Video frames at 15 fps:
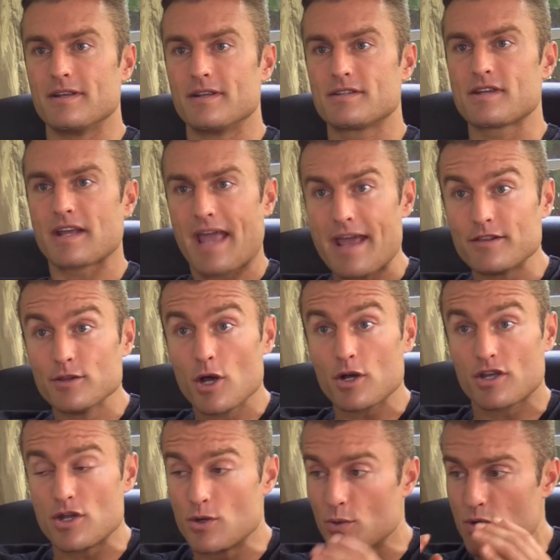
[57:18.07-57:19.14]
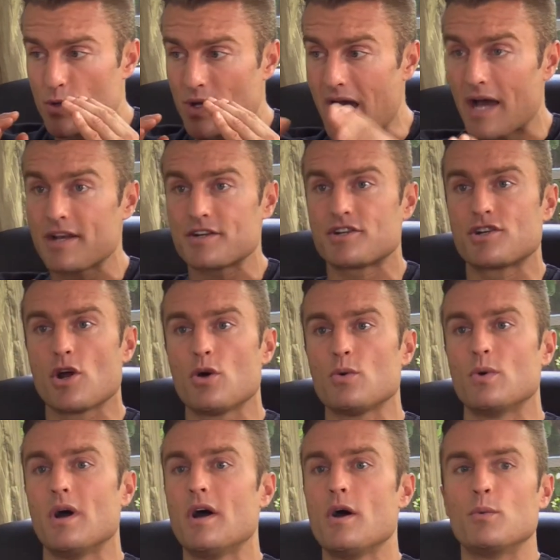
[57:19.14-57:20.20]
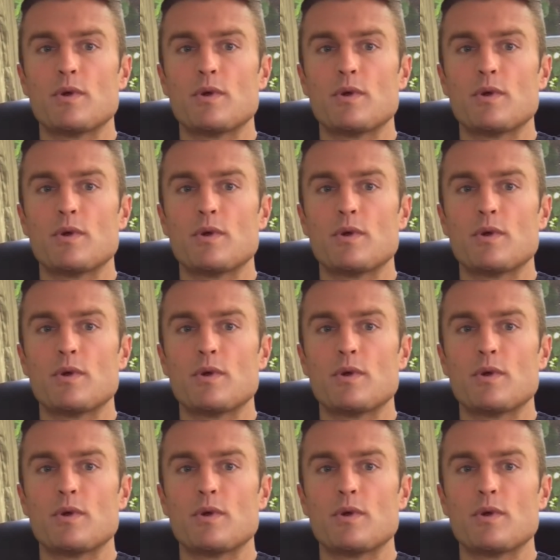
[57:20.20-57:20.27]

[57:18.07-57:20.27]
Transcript: It's like, hey, look, you know, you got to show.